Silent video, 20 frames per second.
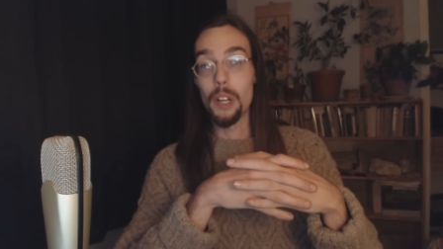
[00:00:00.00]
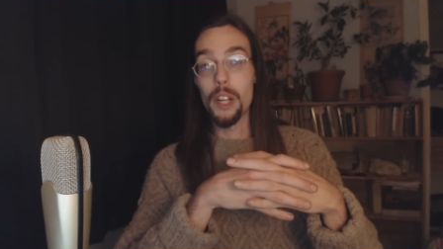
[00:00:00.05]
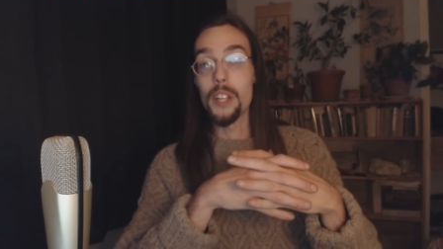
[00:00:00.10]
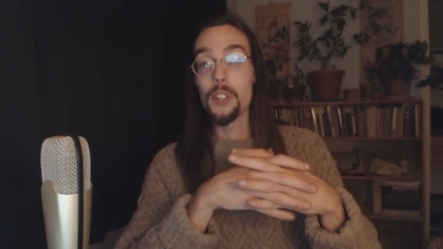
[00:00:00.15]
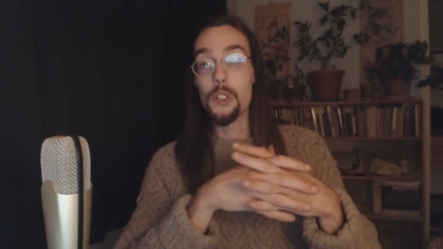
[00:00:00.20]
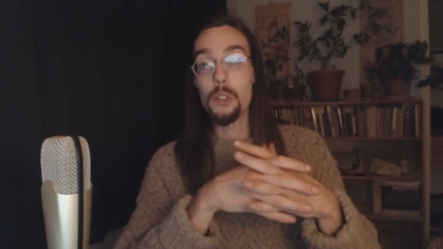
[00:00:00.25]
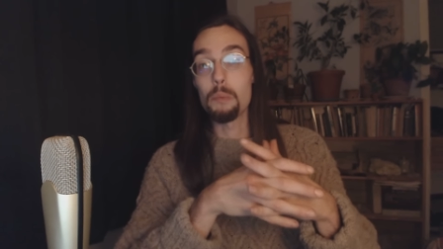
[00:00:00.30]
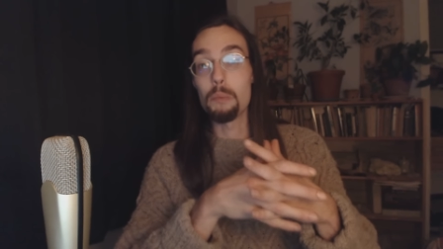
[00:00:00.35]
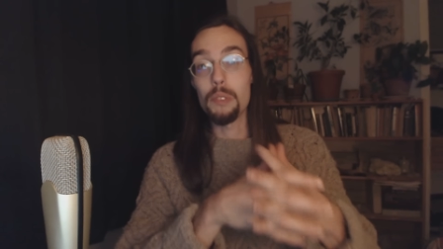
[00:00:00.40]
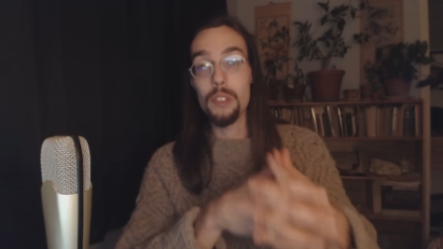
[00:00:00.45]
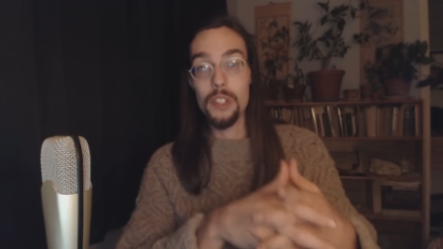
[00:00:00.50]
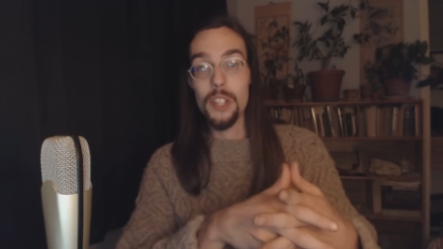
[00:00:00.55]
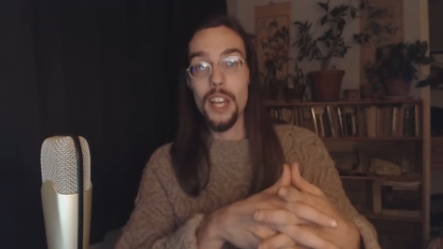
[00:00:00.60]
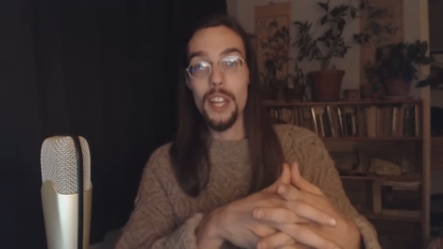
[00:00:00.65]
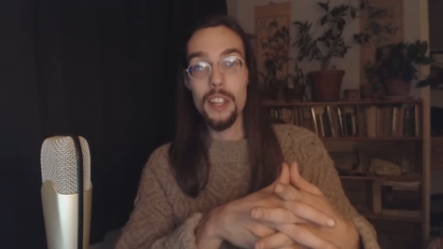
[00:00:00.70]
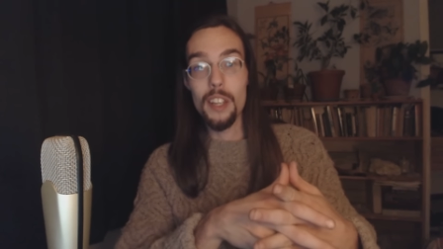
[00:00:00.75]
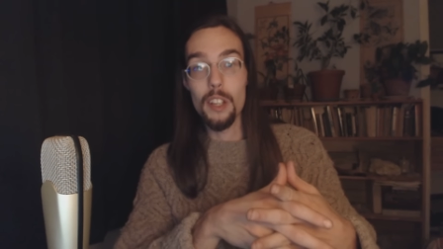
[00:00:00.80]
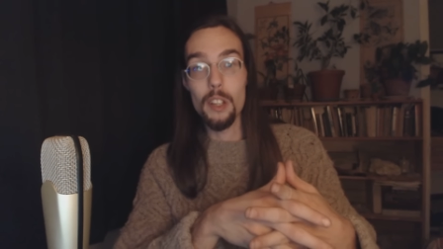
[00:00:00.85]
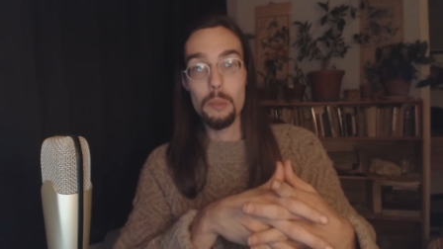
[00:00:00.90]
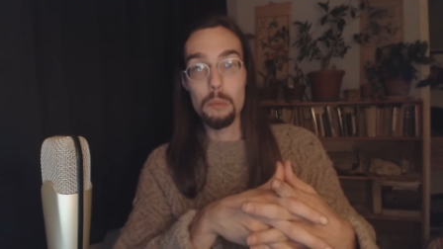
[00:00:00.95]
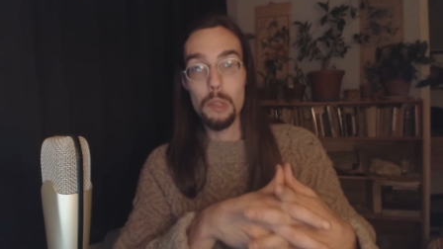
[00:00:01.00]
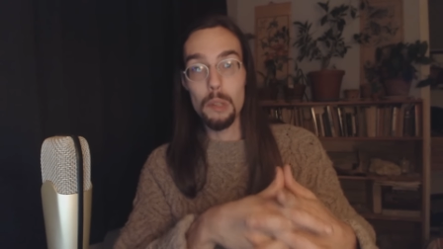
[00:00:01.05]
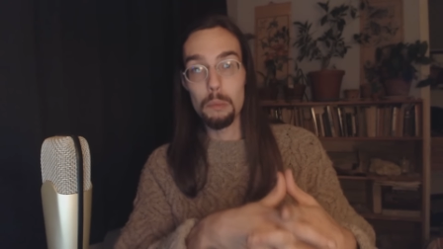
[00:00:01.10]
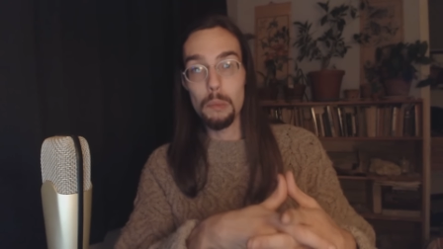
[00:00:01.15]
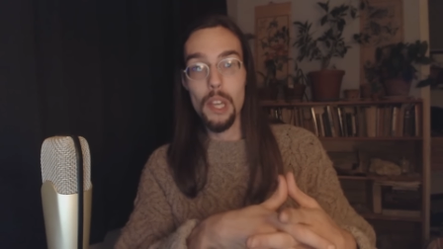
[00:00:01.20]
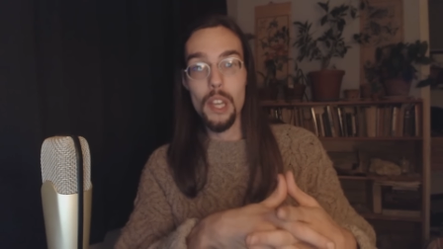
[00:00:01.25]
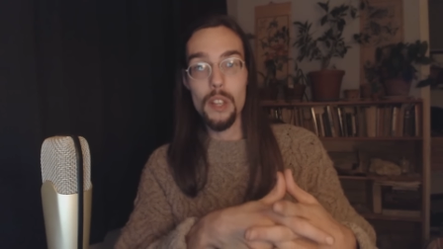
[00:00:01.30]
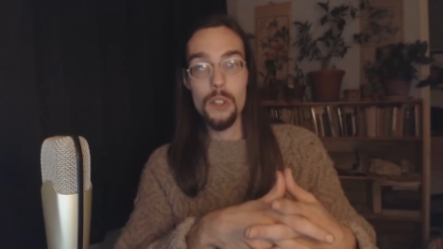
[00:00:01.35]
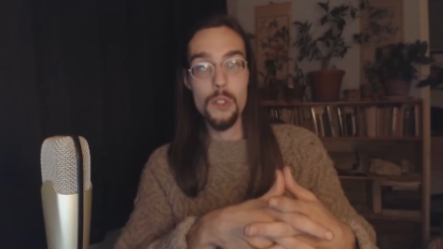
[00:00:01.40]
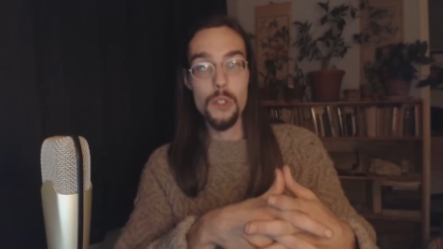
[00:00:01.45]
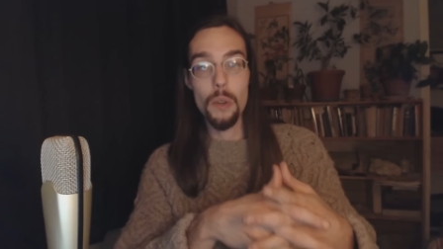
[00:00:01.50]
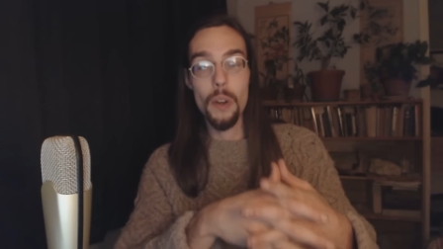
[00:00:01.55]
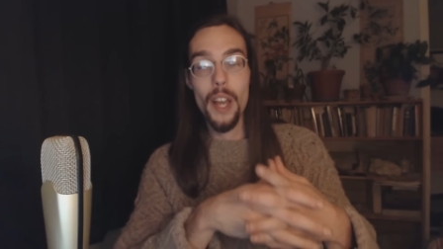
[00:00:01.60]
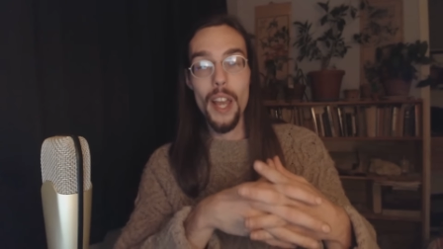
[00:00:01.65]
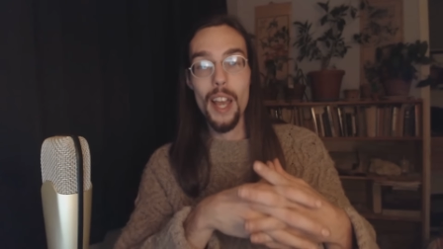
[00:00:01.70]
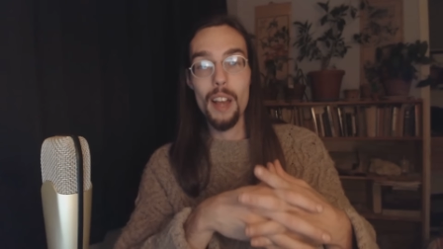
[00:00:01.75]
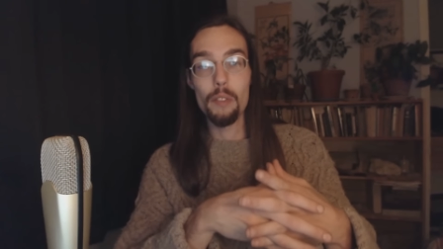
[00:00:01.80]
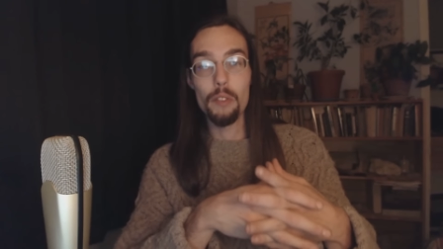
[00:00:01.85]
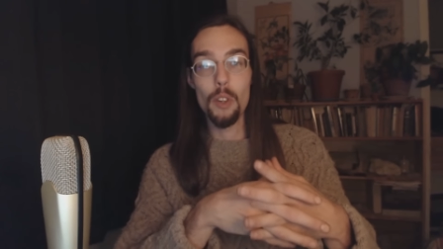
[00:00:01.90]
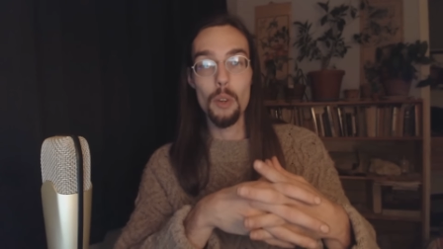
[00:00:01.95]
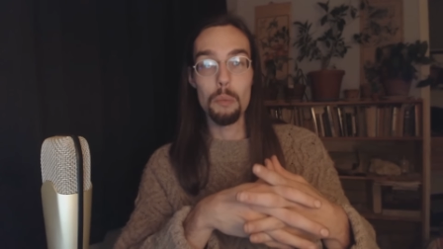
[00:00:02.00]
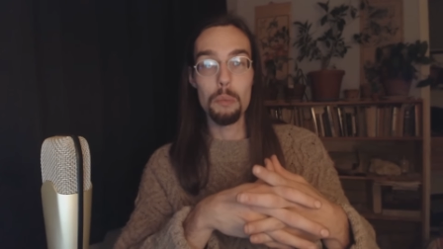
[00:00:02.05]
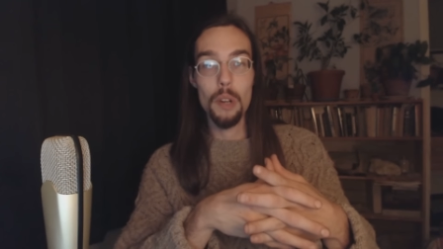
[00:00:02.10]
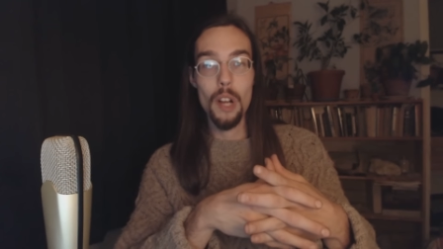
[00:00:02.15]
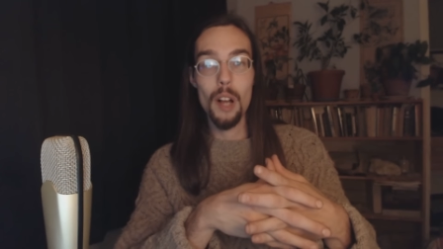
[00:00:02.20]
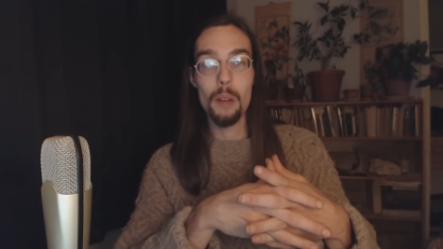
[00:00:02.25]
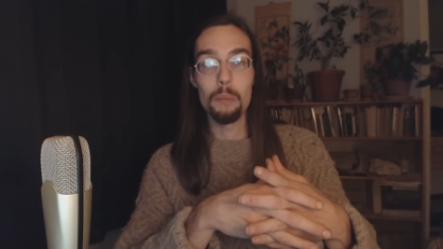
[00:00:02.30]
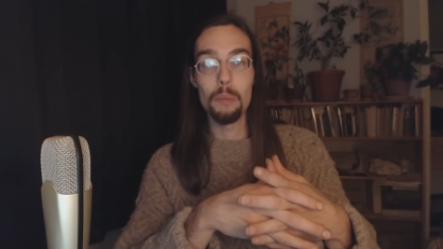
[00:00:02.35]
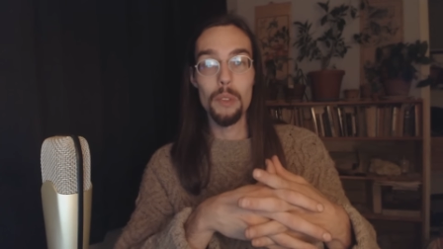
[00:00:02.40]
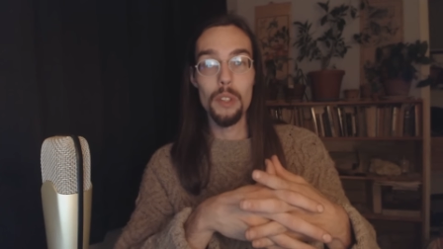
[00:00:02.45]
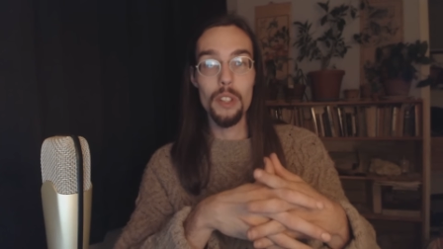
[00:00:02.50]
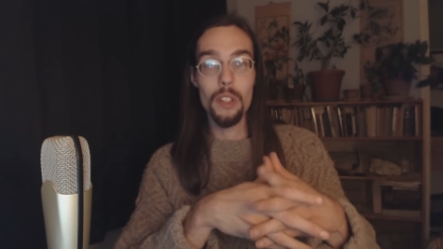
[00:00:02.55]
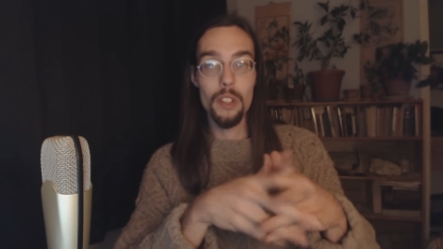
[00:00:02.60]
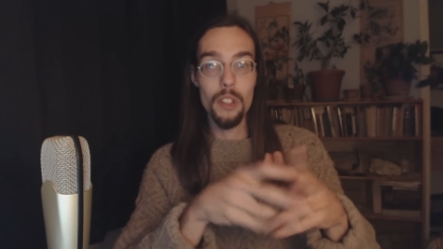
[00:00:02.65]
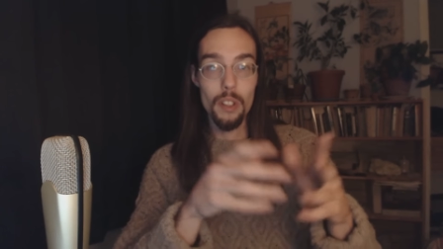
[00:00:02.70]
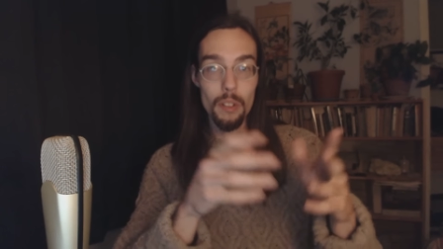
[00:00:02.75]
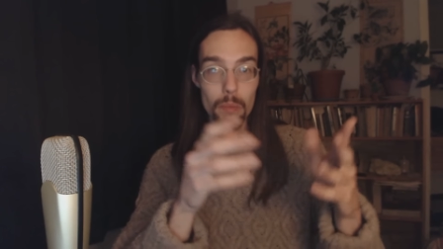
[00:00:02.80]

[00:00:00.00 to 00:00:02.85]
but isn't pretending to be me, so I have no problem with it.